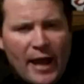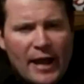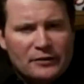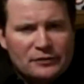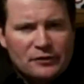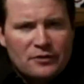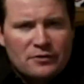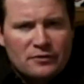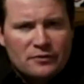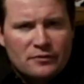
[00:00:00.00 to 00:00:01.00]
actor
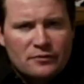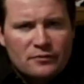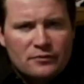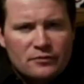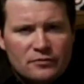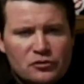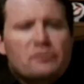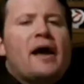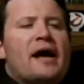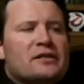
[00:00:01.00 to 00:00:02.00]

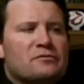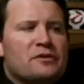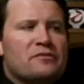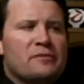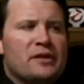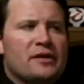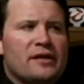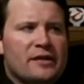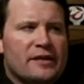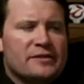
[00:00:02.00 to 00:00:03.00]
to act with me
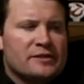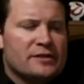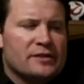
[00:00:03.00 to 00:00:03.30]
in it.